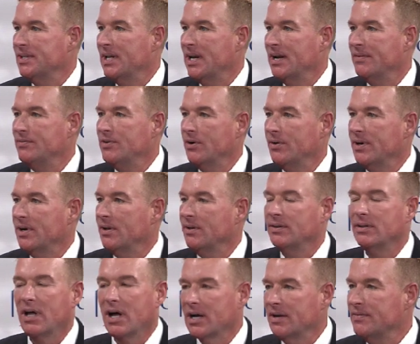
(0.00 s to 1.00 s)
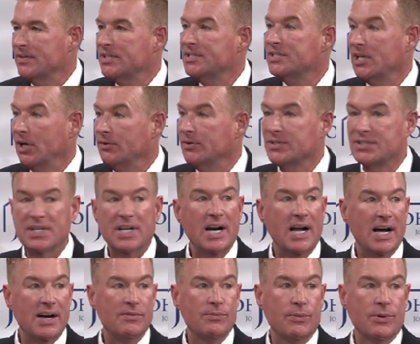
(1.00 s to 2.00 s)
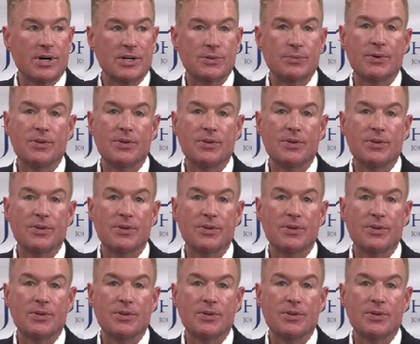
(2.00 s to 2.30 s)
that I've noted a lot of the sellers that I've worked